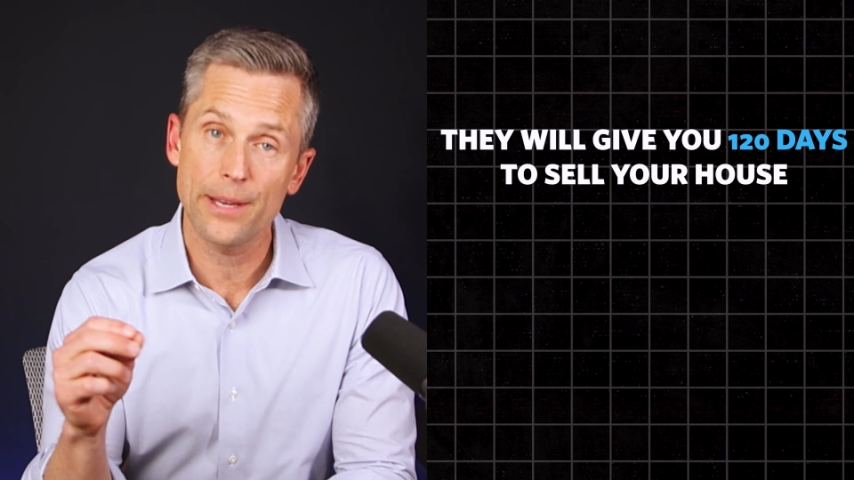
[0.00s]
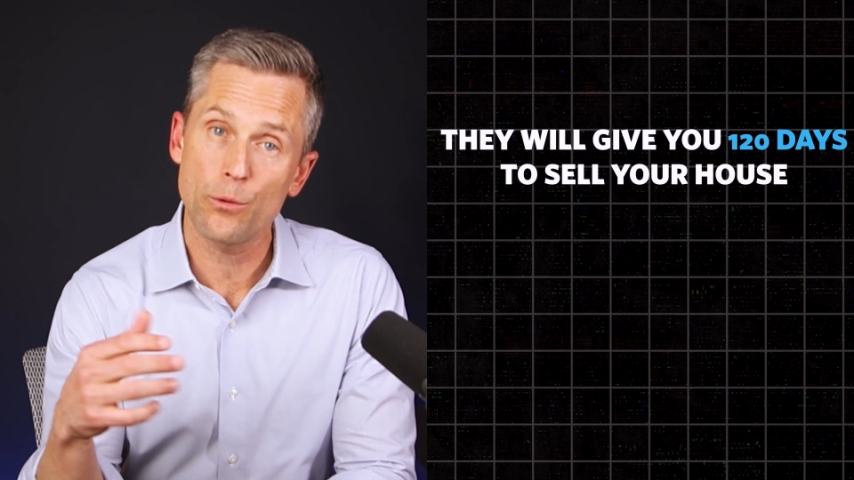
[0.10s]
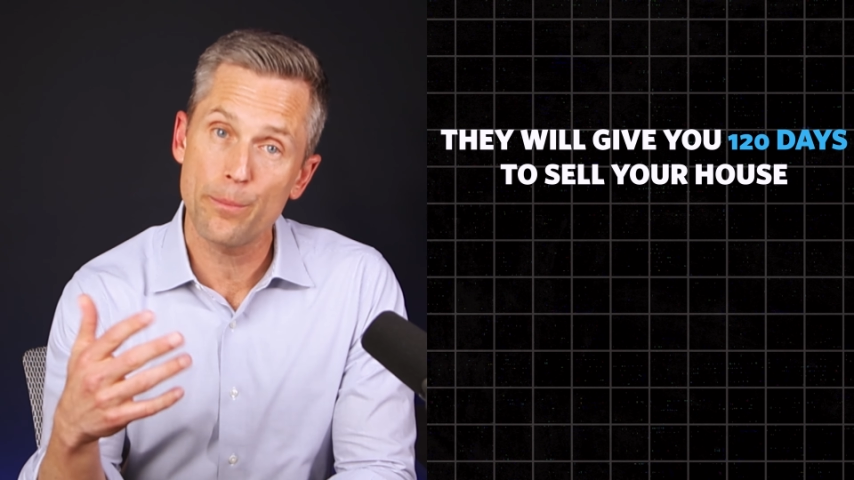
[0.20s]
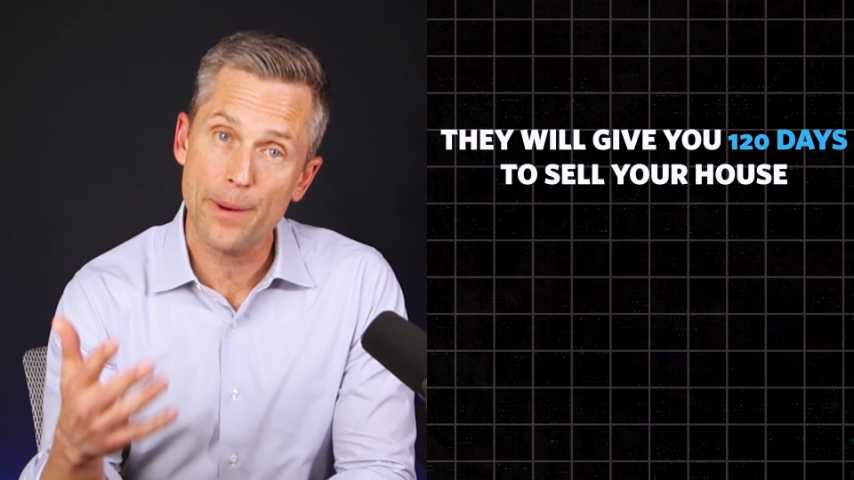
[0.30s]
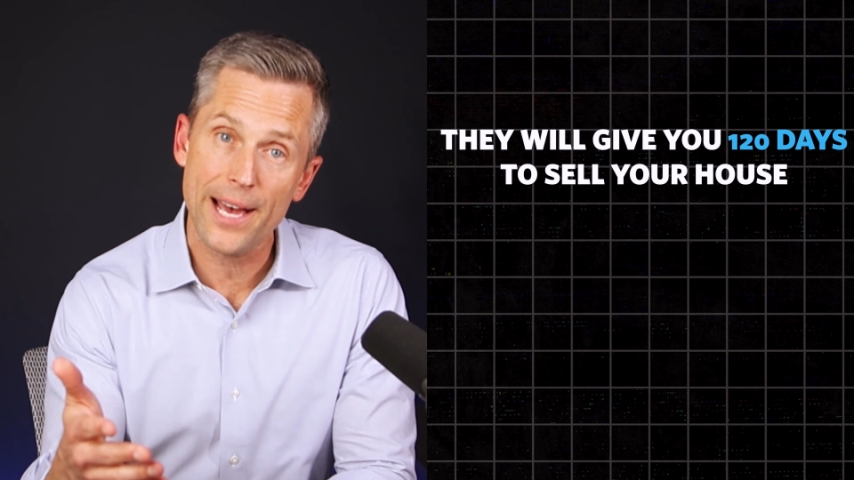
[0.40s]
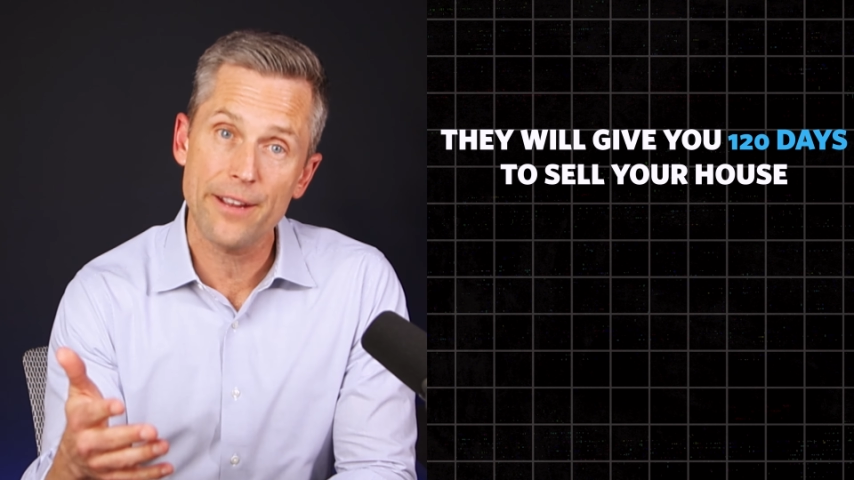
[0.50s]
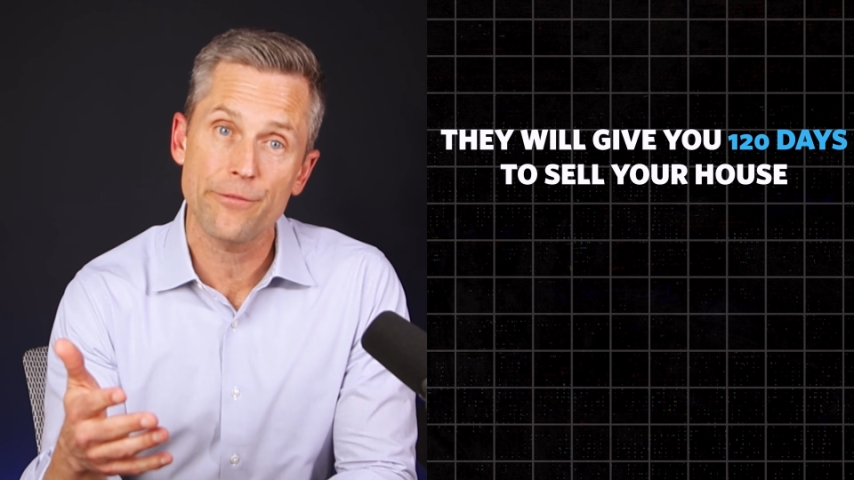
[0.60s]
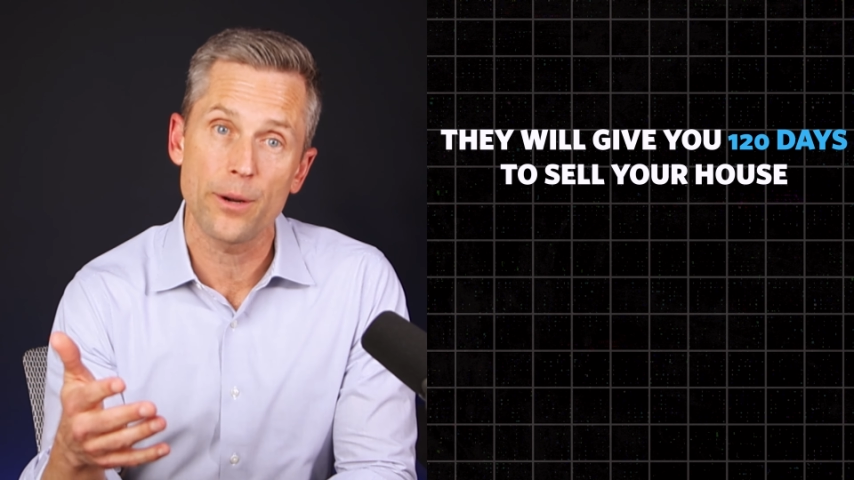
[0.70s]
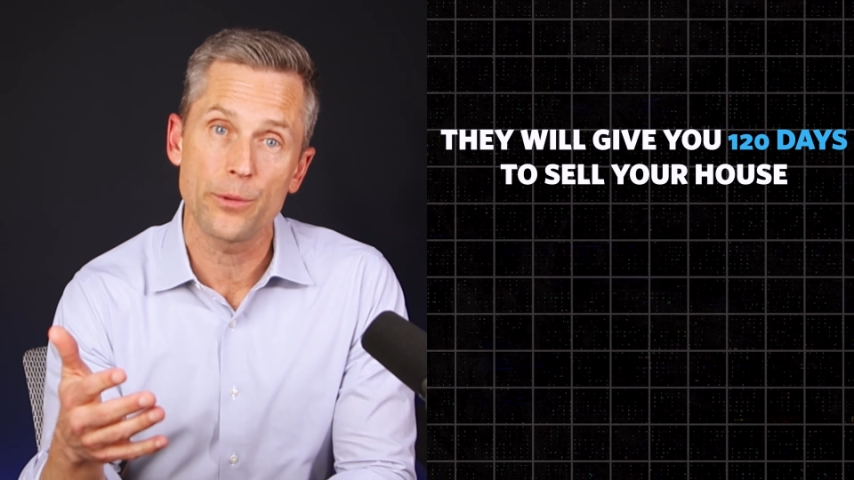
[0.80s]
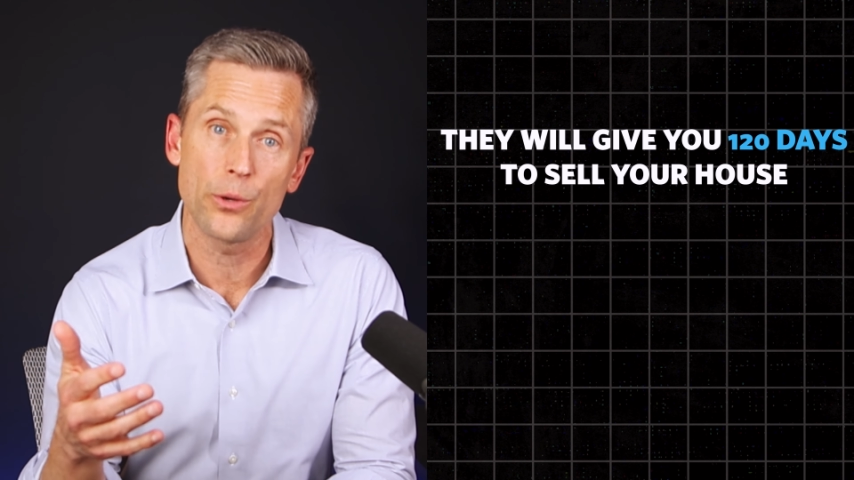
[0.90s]
they will buy it
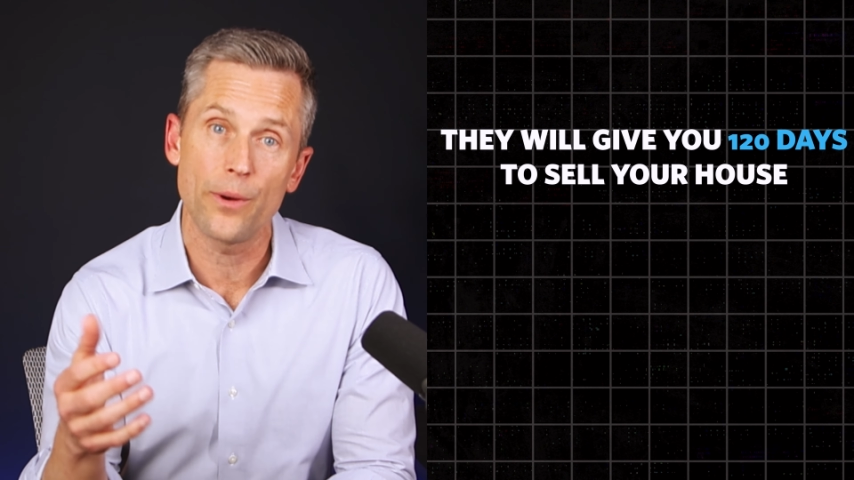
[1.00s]
from you